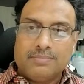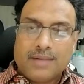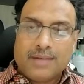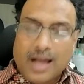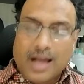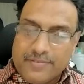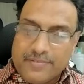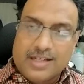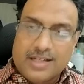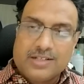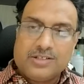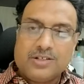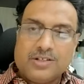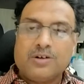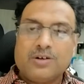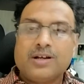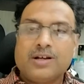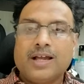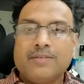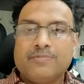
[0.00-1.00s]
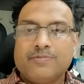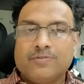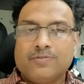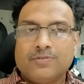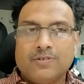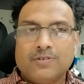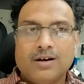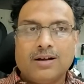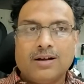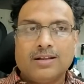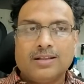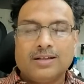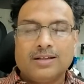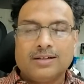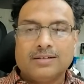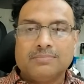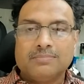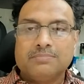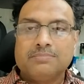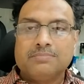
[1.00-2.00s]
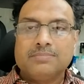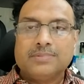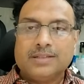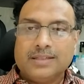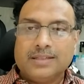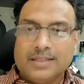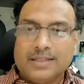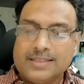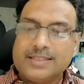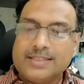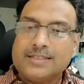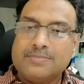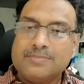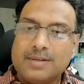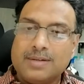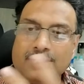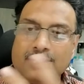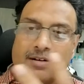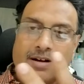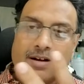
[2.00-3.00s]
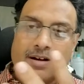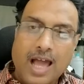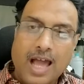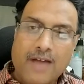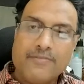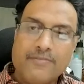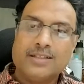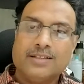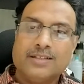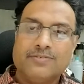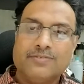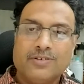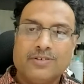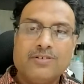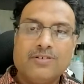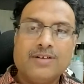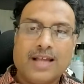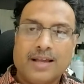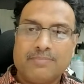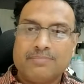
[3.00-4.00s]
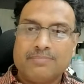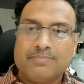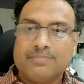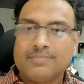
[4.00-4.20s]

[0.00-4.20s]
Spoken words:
having a genotype for the disease but not having the phenotype,